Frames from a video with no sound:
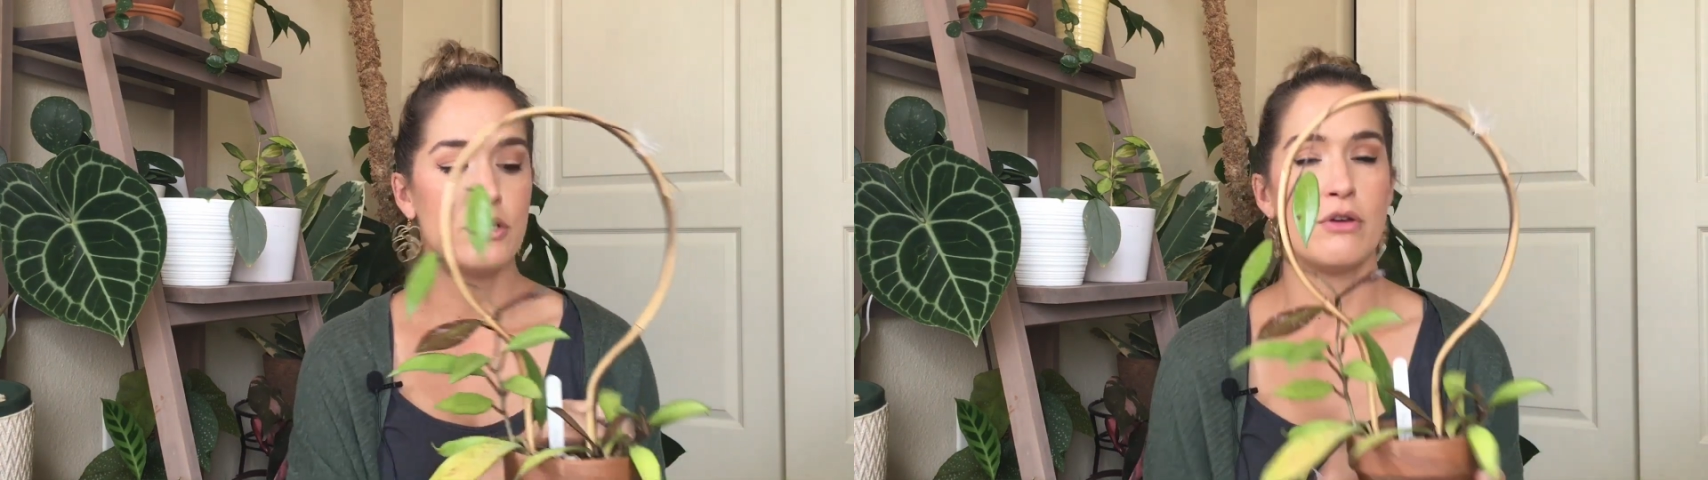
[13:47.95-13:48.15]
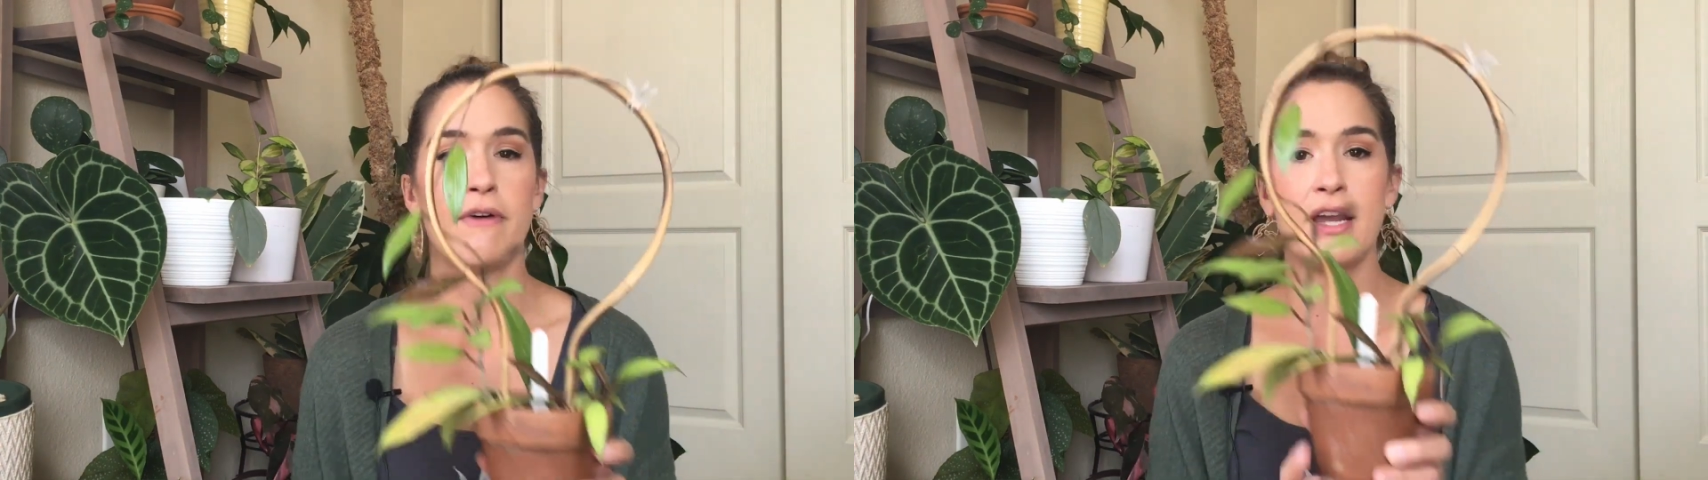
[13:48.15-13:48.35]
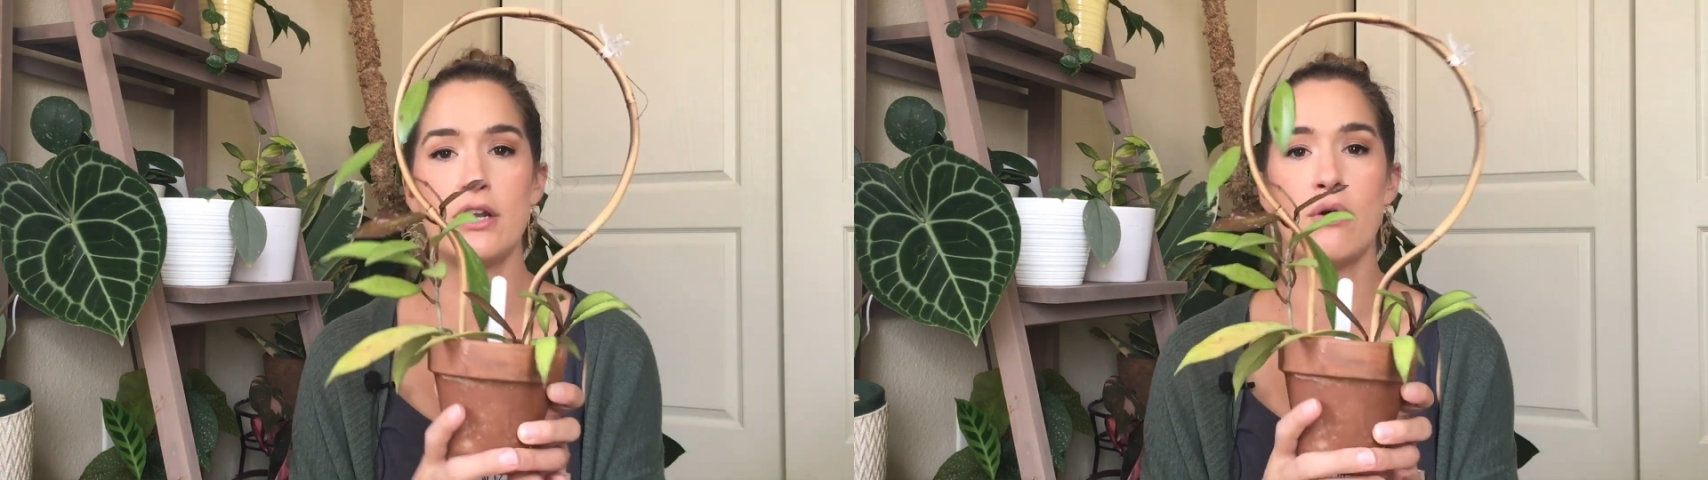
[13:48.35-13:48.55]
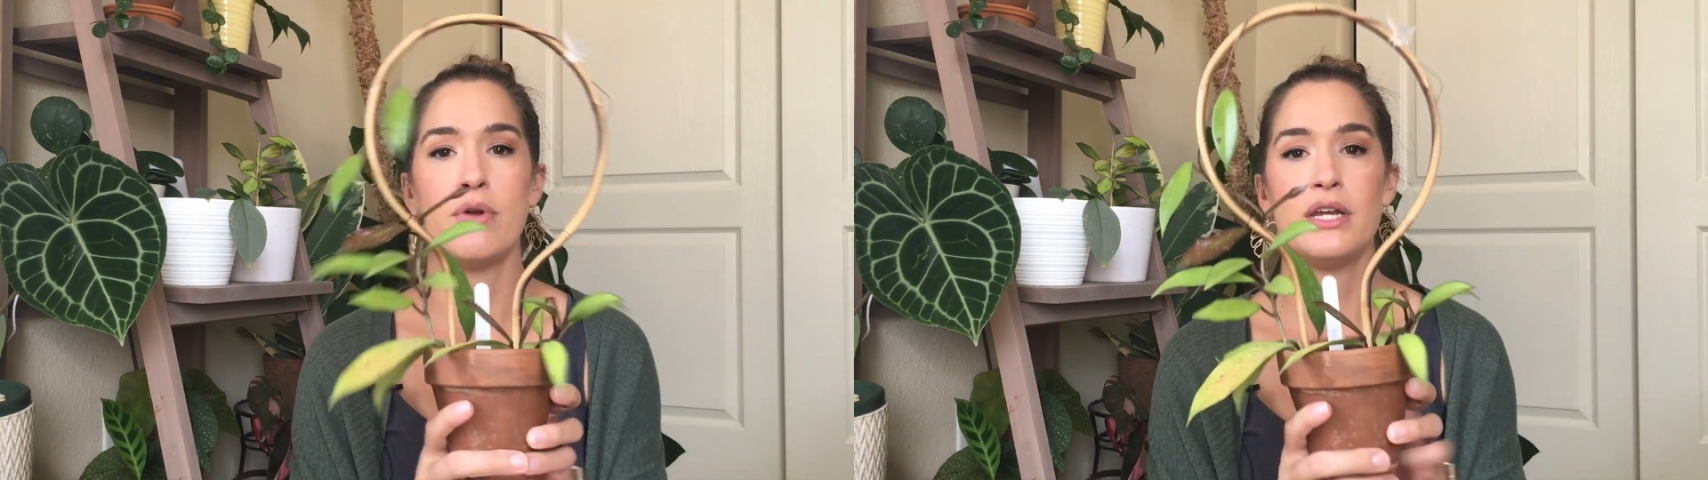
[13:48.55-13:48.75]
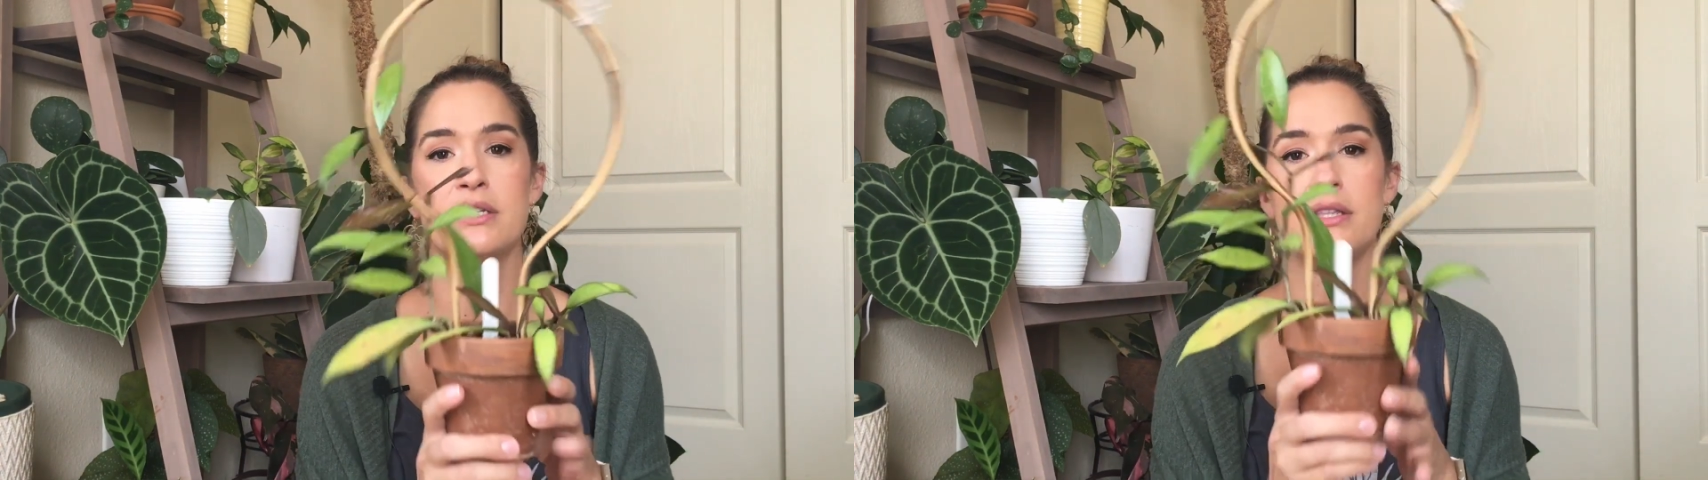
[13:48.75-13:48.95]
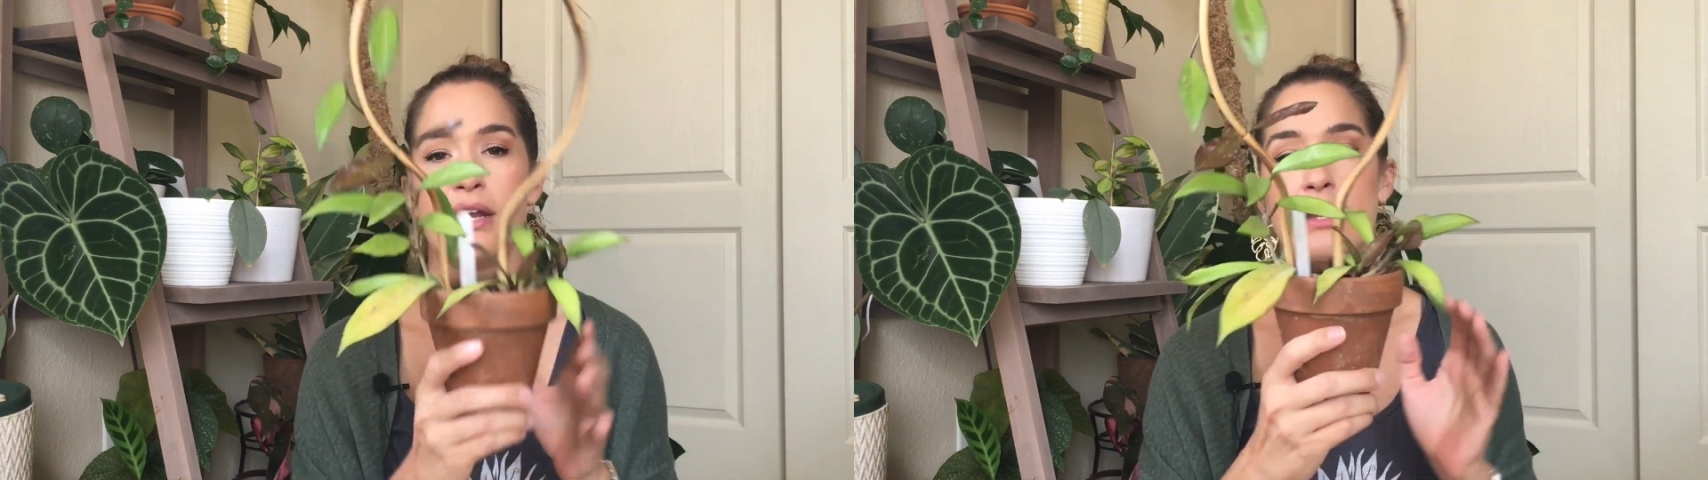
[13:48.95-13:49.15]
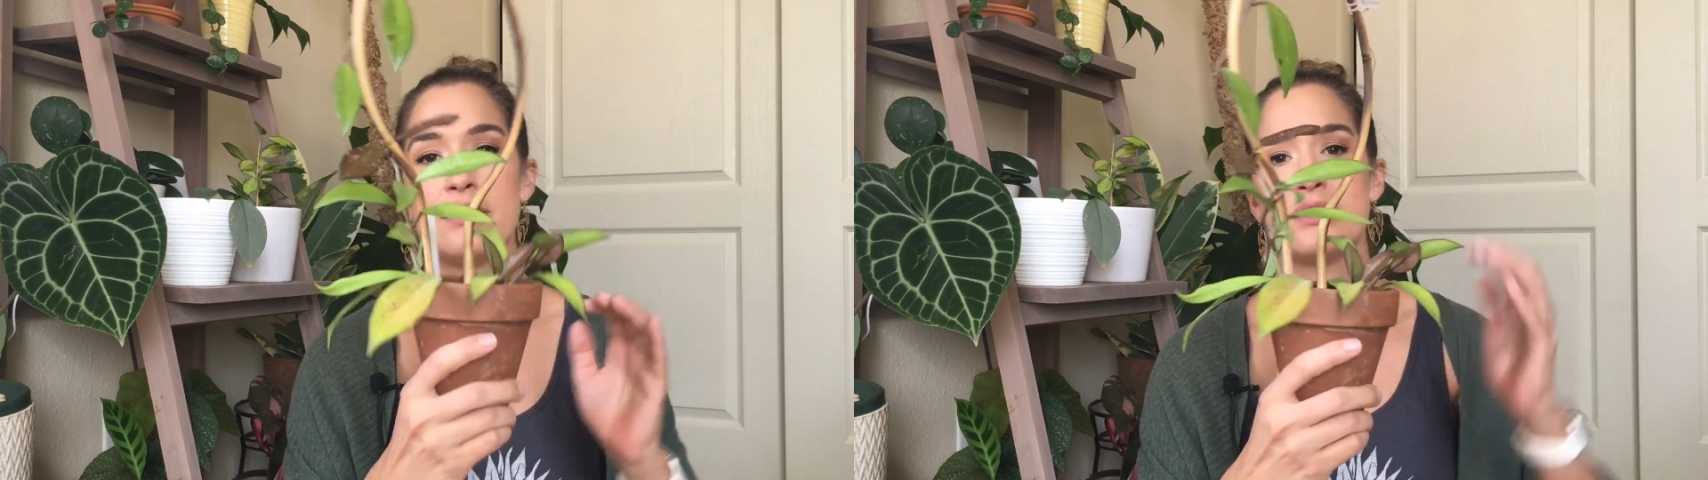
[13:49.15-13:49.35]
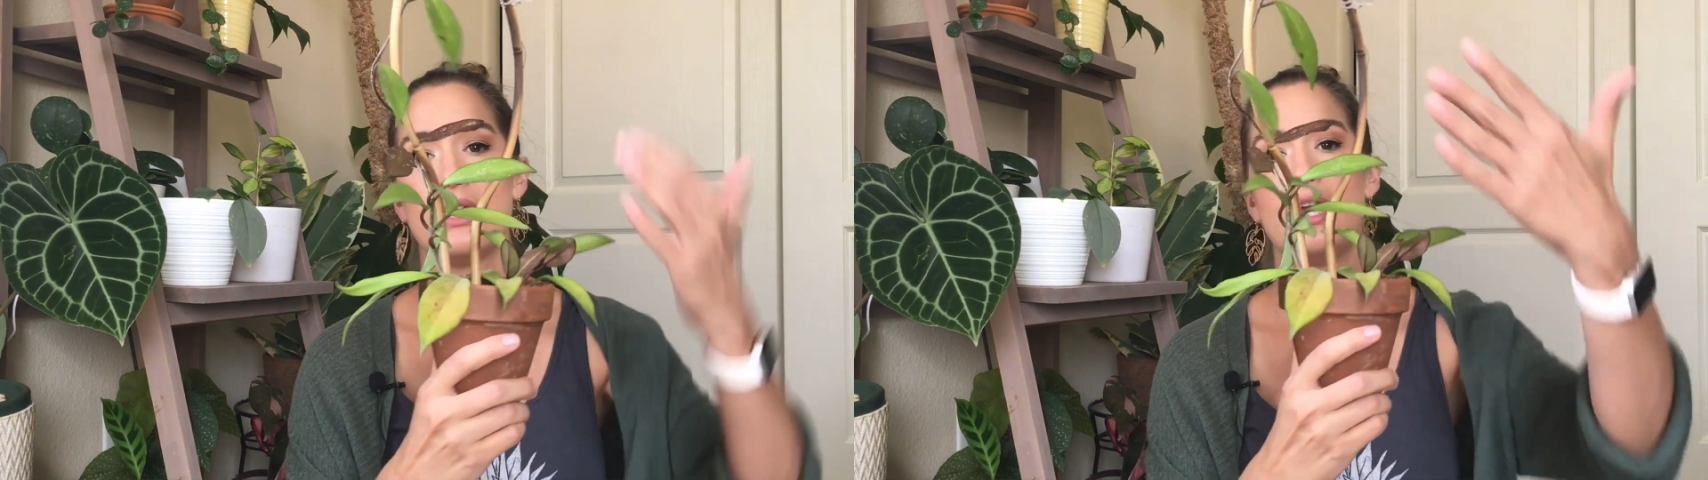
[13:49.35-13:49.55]
So if I noticed that
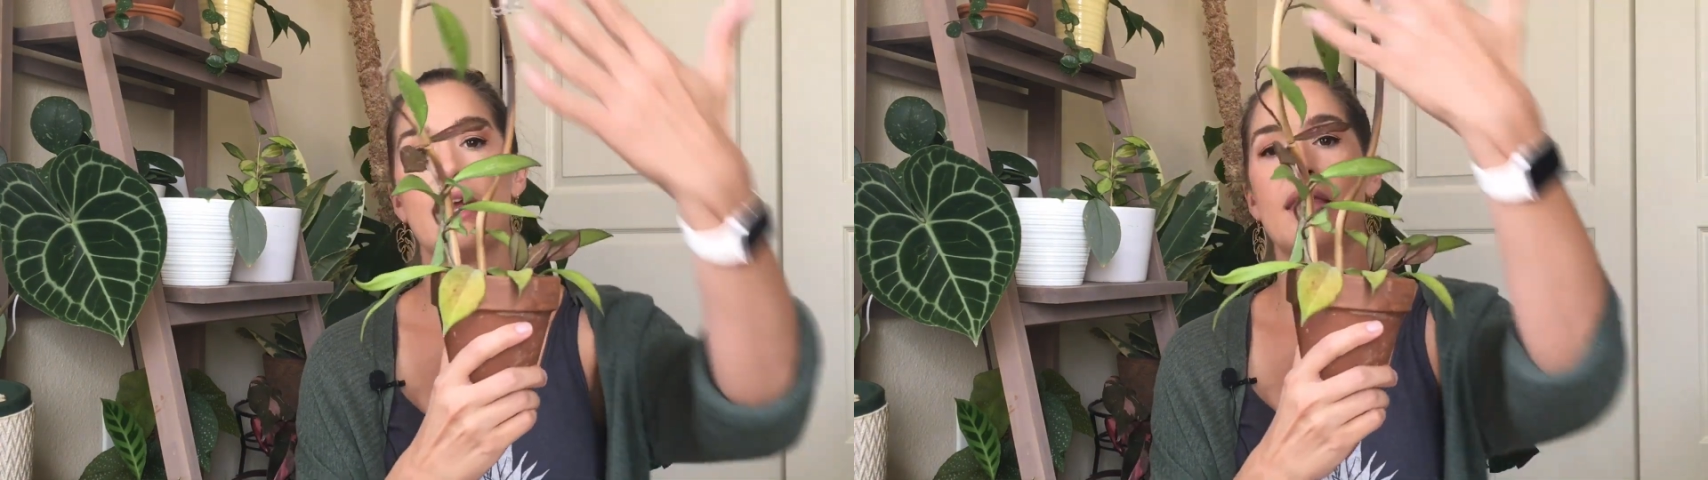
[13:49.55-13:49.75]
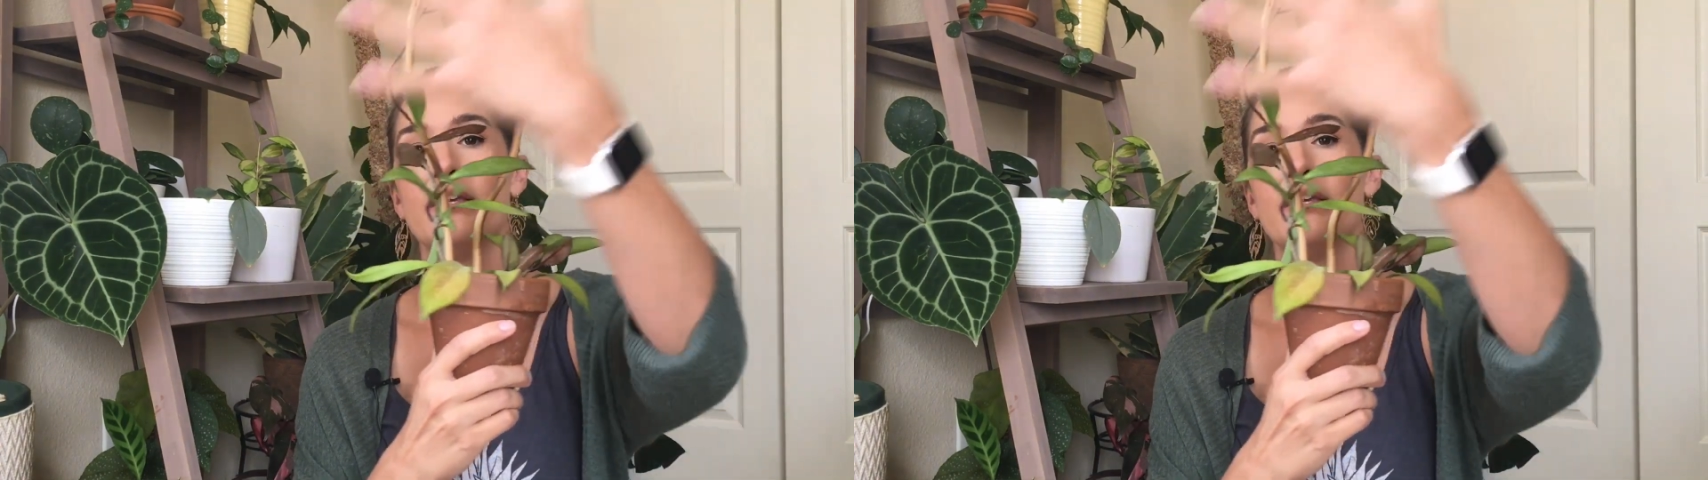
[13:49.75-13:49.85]
it's sitting